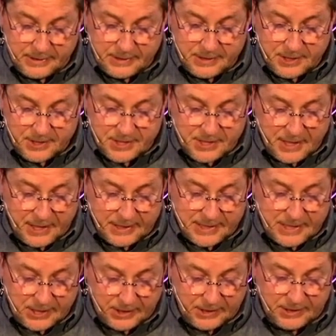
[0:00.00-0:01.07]
does not
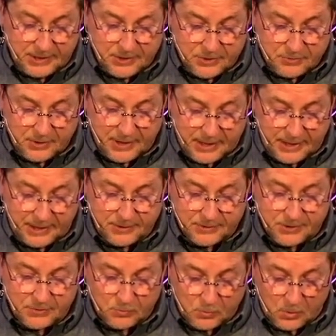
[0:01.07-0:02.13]
take into
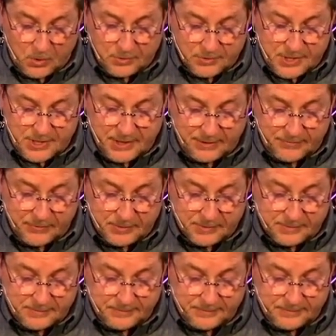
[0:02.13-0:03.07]
account a wrong suffered.